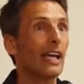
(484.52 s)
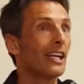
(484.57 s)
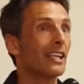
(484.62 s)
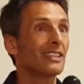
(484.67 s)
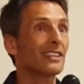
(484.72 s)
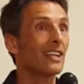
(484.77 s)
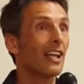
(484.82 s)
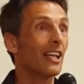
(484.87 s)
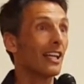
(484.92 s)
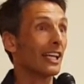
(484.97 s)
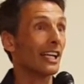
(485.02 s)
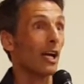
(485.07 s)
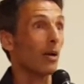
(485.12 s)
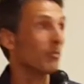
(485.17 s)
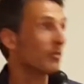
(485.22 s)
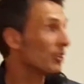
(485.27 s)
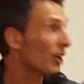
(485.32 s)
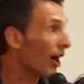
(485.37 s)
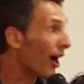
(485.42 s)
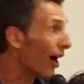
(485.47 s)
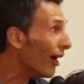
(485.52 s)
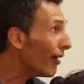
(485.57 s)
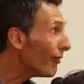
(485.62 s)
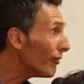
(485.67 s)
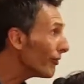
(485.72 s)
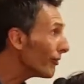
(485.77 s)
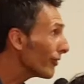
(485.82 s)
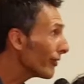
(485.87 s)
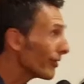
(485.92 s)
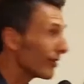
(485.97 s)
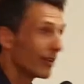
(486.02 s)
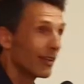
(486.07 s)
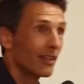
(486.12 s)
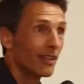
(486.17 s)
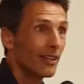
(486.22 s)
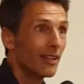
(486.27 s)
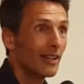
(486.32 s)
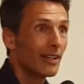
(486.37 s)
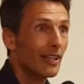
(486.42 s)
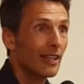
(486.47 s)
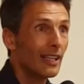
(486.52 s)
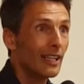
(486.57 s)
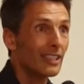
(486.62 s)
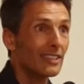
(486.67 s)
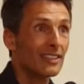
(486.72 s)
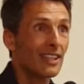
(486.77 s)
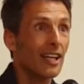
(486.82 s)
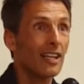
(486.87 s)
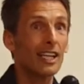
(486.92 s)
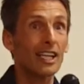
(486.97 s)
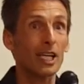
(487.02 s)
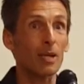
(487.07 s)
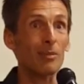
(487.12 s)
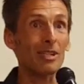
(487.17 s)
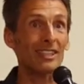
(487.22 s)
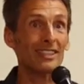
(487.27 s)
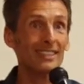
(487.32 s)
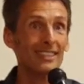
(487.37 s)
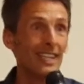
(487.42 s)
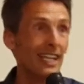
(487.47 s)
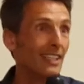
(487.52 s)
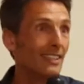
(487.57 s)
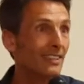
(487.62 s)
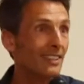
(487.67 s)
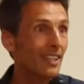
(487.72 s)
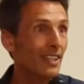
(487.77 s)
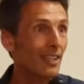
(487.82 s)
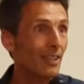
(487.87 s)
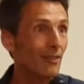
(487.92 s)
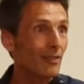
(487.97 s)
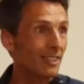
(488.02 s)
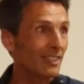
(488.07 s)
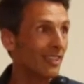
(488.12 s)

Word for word: And it's not like I'm tough. It's not like I'm insensitive.